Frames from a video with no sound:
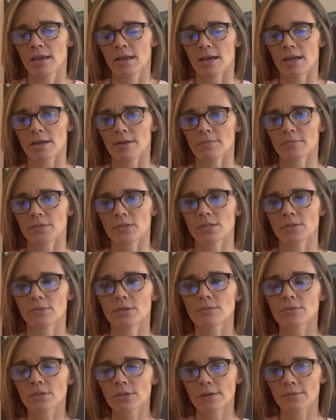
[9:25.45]
Um, so
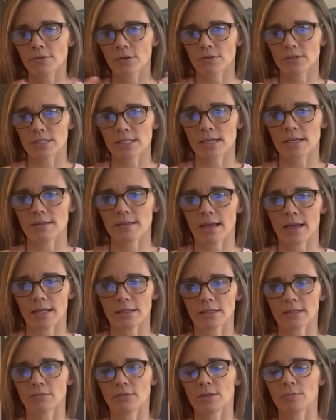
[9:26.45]
we really focus on that.
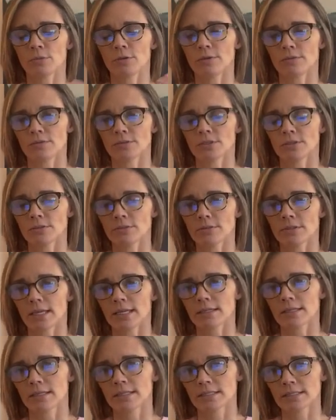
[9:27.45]
And then we move to
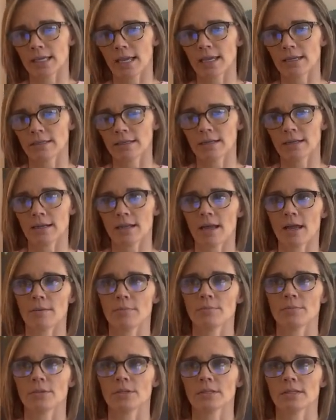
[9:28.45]
like tightening it
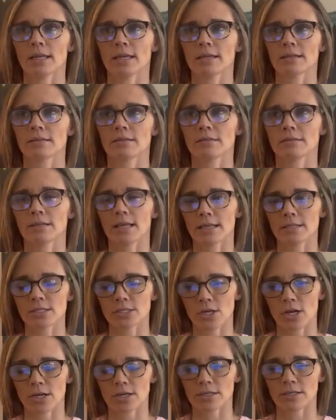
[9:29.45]
up and like less
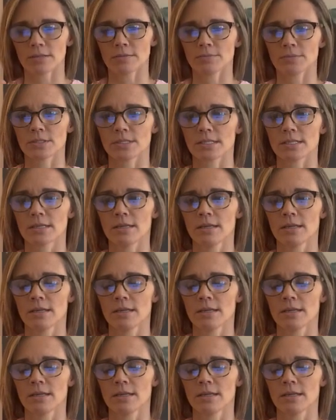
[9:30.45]
carbs,